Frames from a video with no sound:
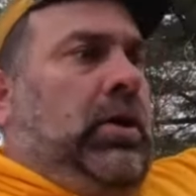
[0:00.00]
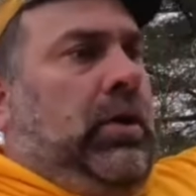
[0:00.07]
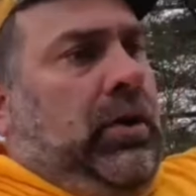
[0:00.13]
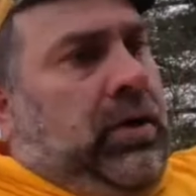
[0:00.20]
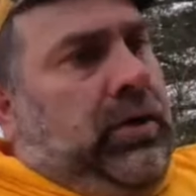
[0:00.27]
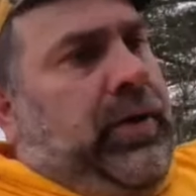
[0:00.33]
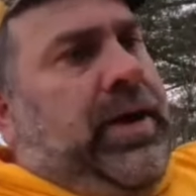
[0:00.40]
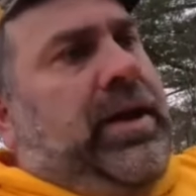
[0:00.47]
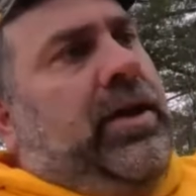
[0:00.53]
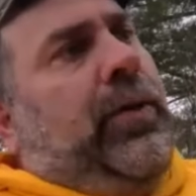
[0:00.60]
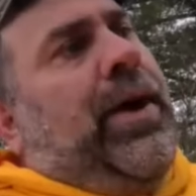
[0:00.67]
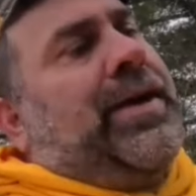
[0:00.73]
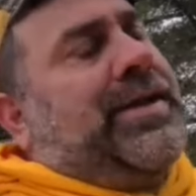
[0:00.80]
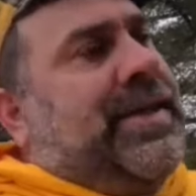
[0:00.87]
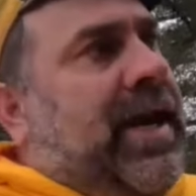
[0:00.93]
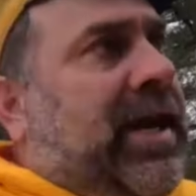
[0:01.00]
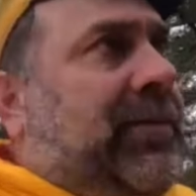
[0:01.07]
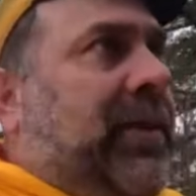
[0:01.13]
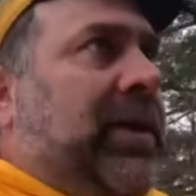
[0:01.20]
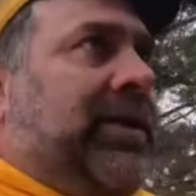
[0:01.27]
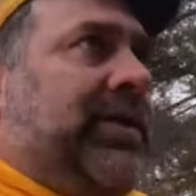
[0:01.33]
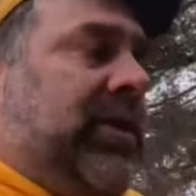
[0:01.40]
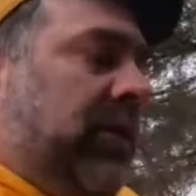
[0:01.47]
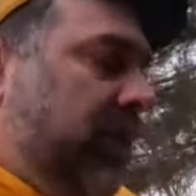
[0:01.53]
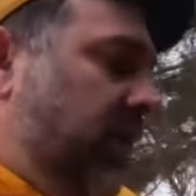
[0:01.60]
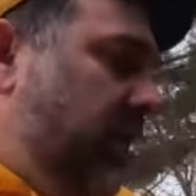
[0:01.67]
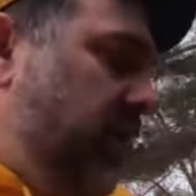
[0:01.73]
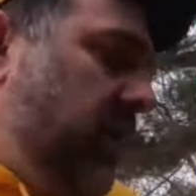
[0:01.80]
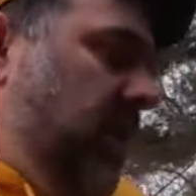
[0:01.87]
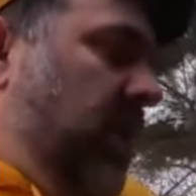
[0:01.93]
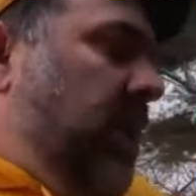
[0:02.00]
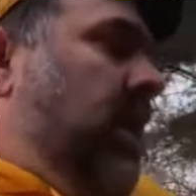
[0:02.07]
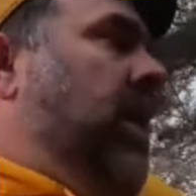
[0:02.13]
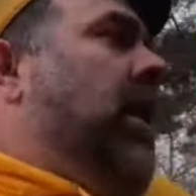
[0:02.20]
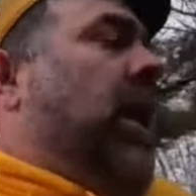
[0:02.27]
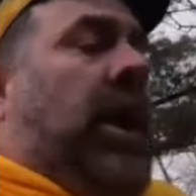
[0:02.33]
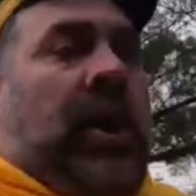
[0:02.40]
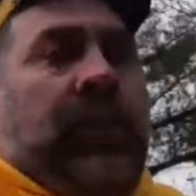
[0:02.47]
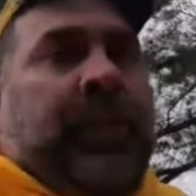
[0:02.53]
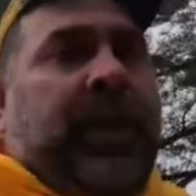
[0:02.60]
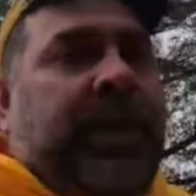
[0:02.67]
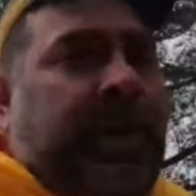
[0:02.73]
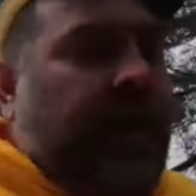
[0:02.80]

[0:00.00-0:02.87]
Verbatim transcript: all the way to the west side of minnesota i'll be